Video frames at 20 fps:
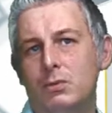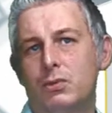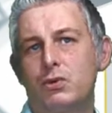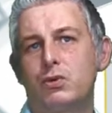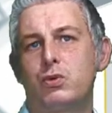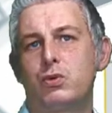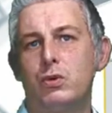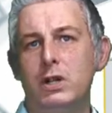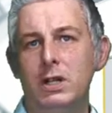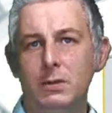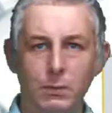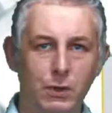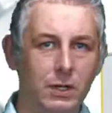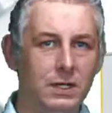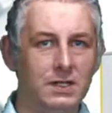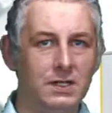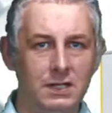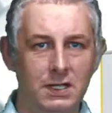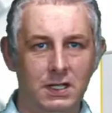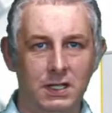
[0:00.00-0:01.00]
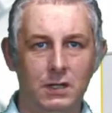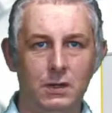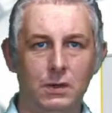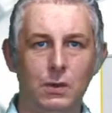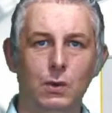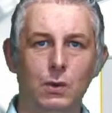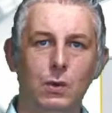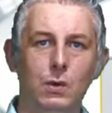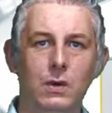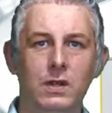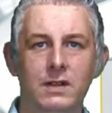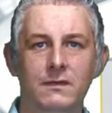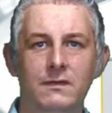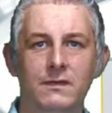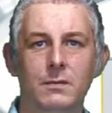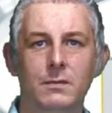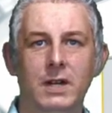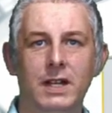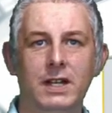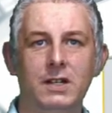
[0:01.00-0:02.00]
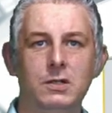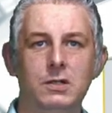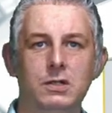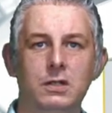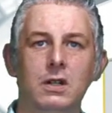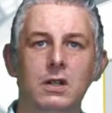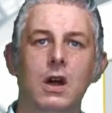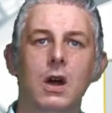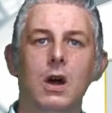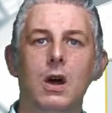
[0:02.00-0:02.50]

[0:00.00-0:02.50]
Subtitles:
pre-printing all the information